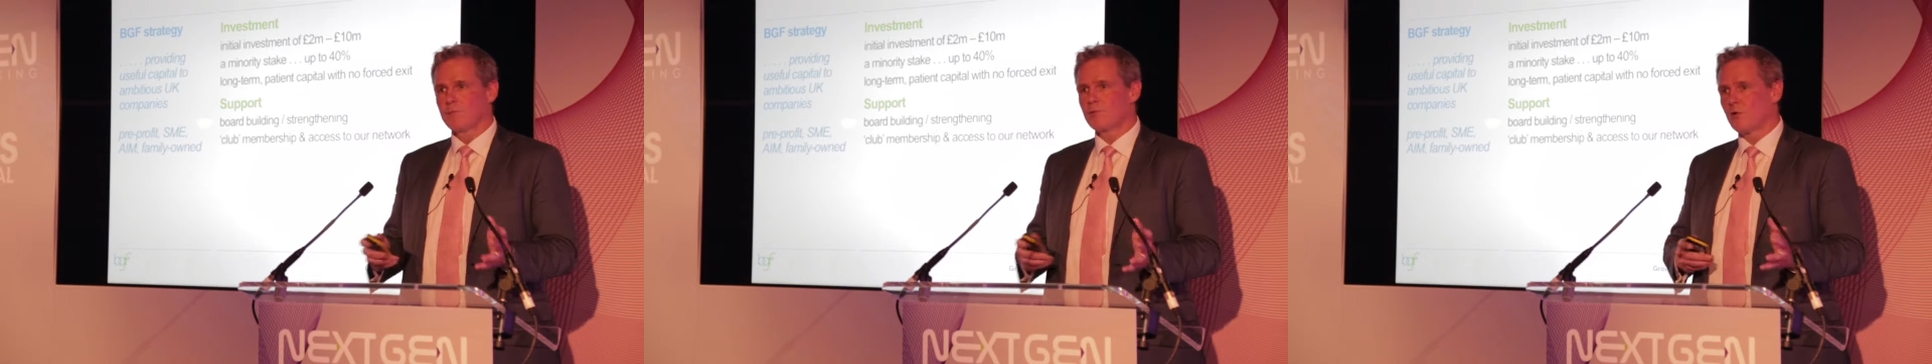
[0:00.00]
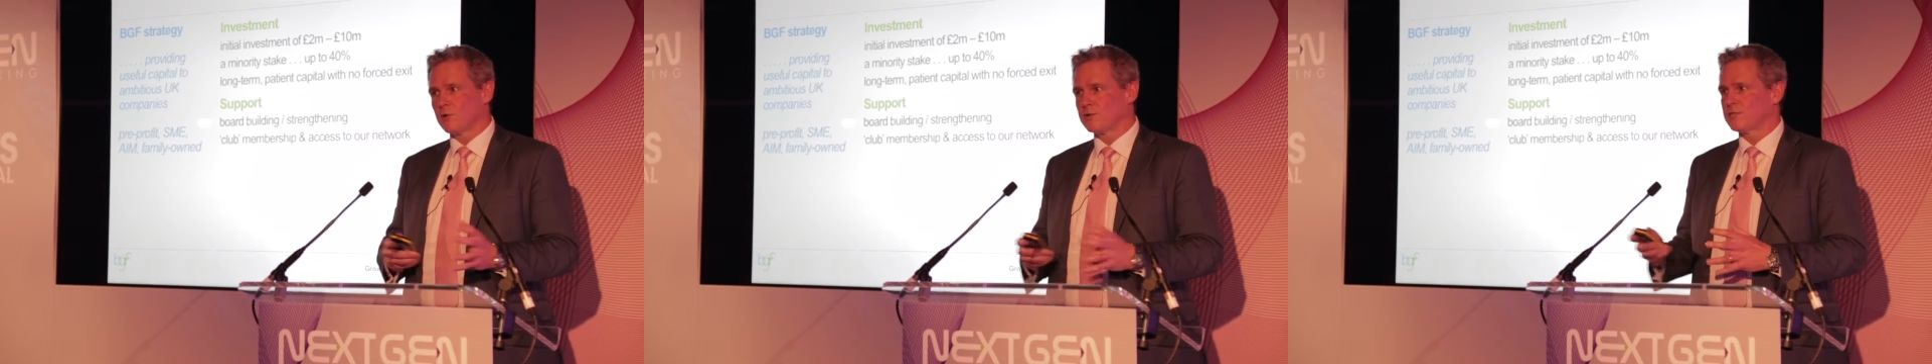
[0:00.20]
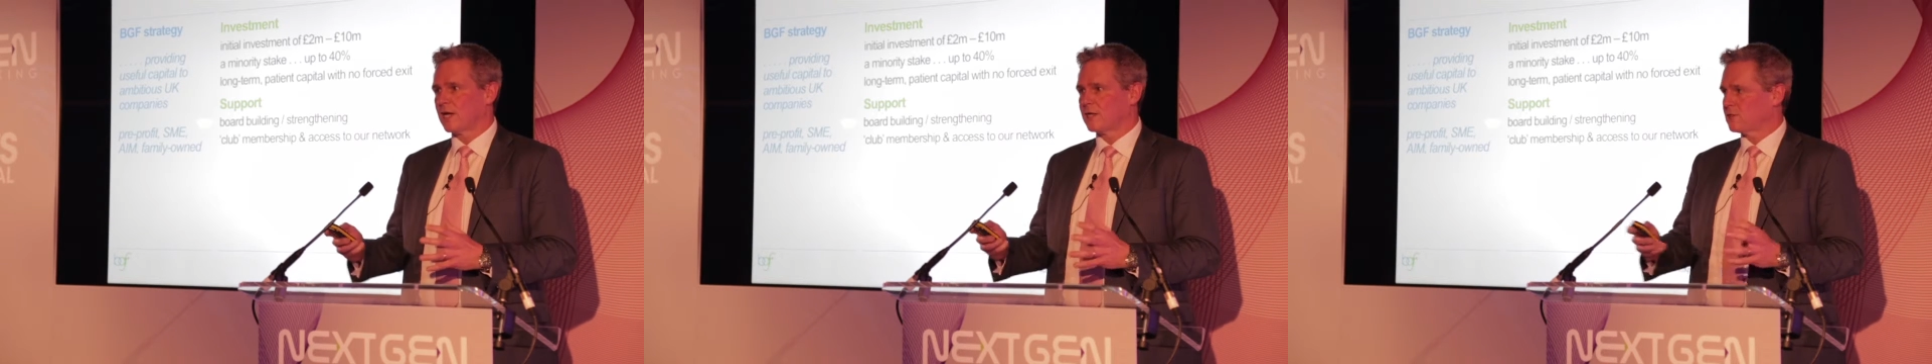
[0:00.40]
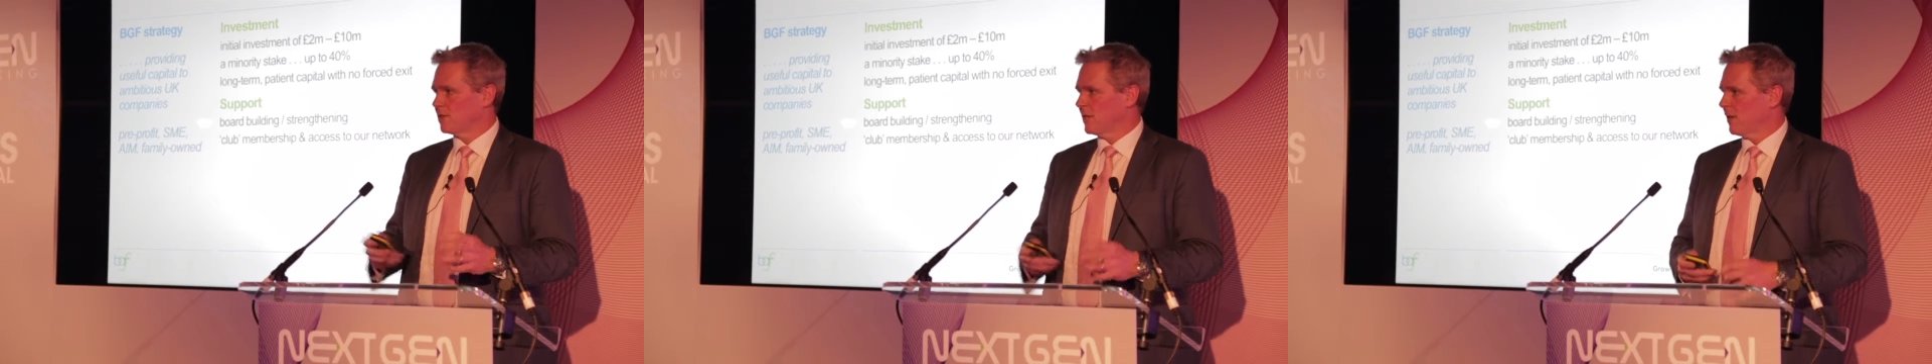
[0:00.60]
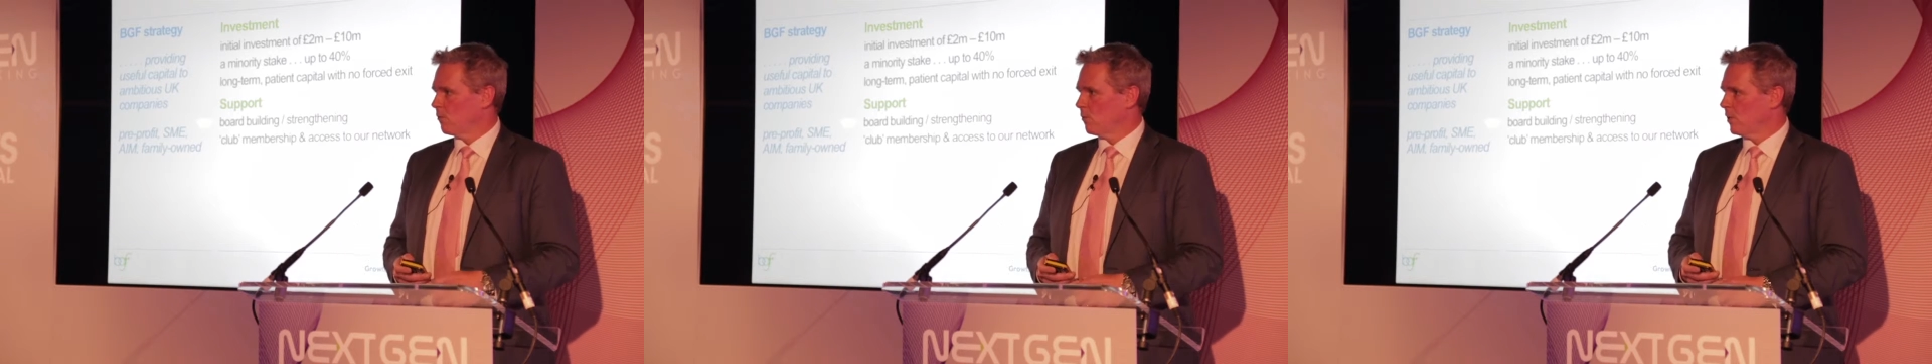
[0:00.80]
cross-sector
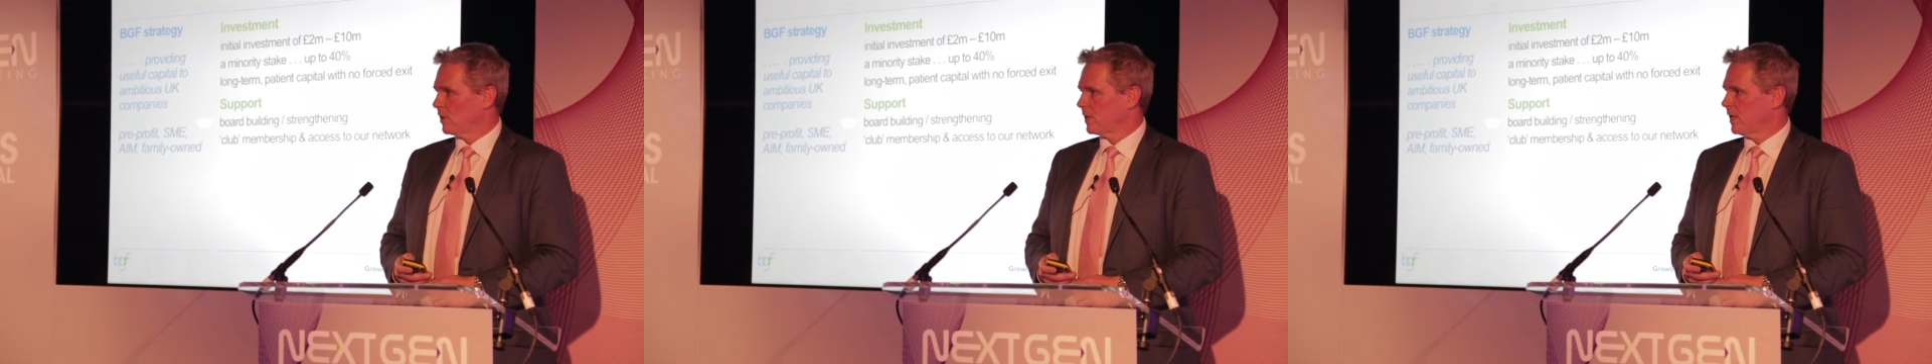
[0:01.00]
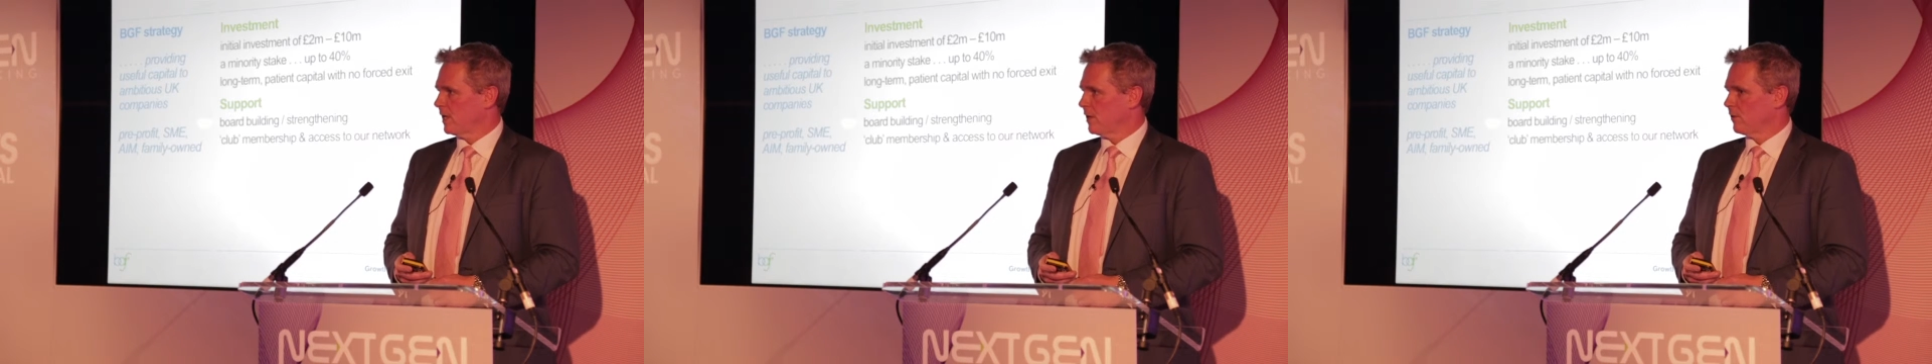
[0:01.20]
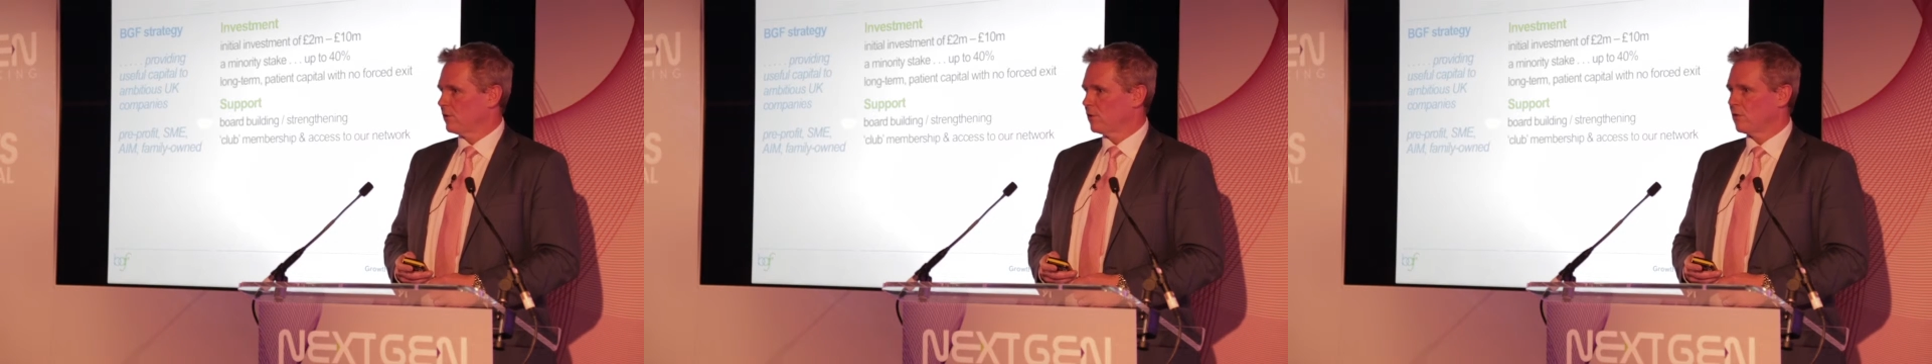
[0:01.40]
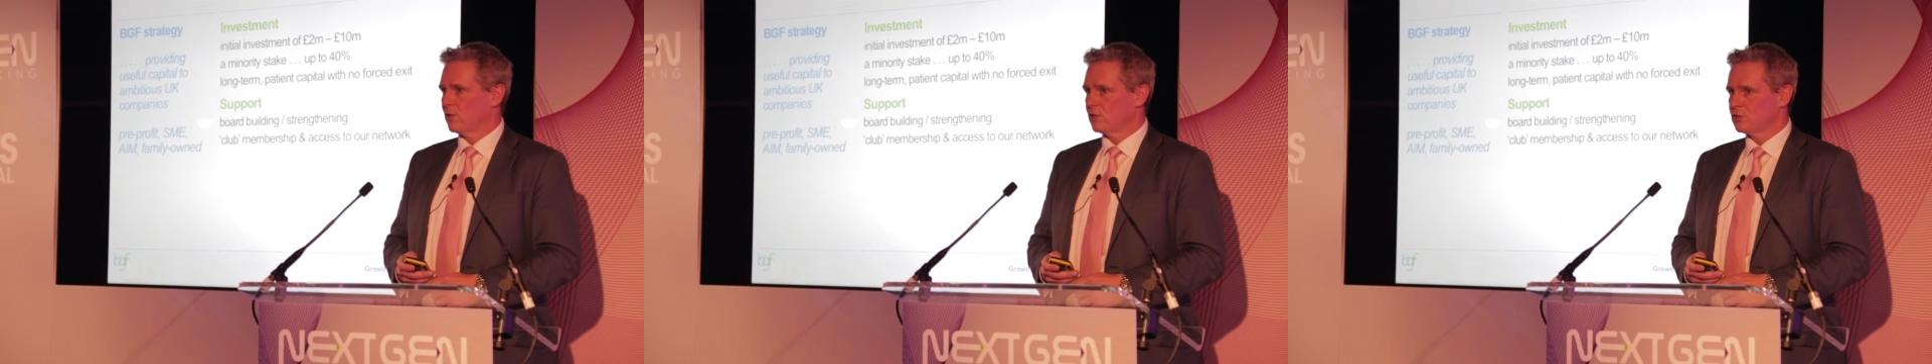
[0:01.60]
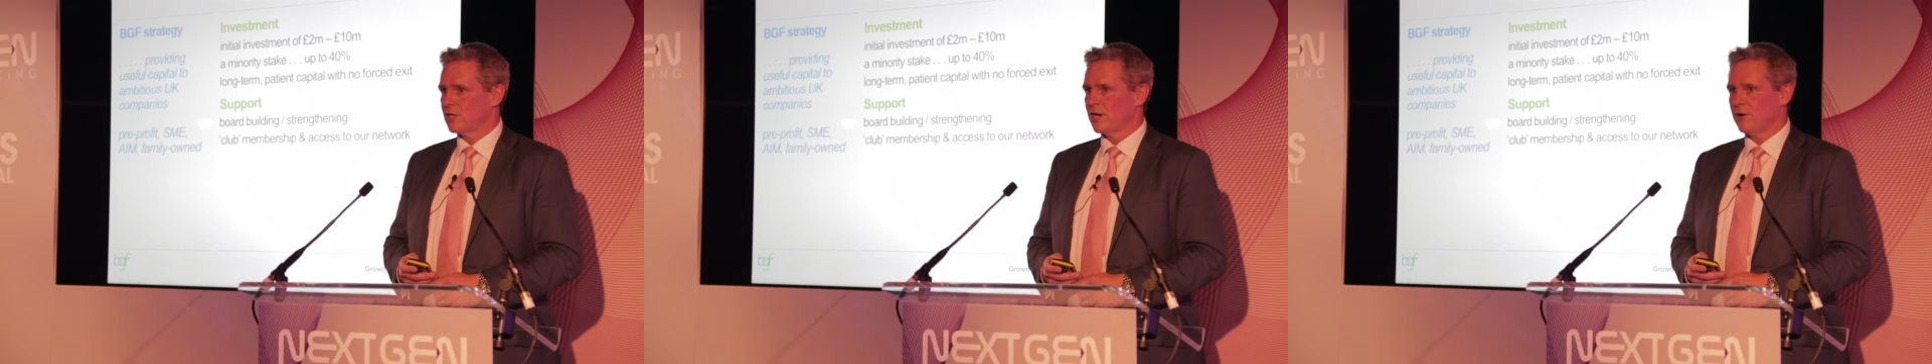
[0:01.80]
networking and
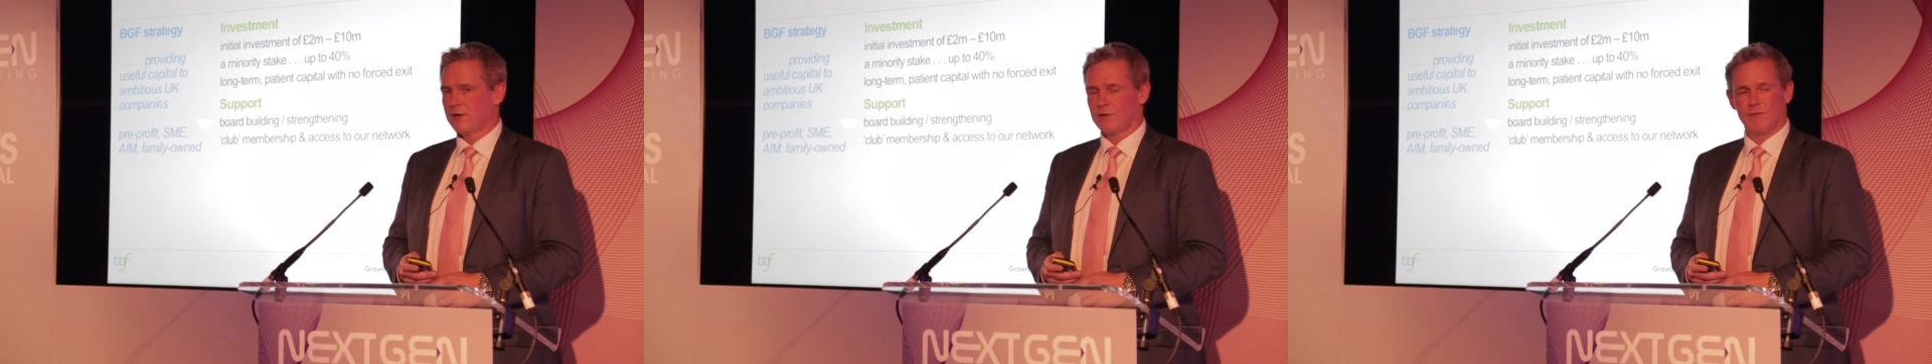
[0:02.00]
knowledge sharing